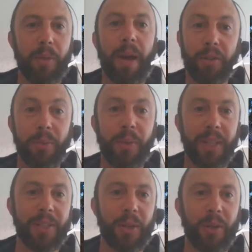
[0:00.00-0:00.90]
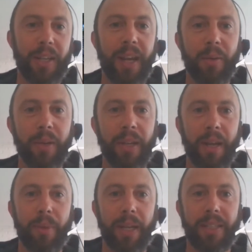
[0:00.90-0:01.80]
battery with the solar now and
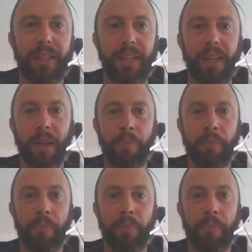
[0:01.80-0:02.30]
basically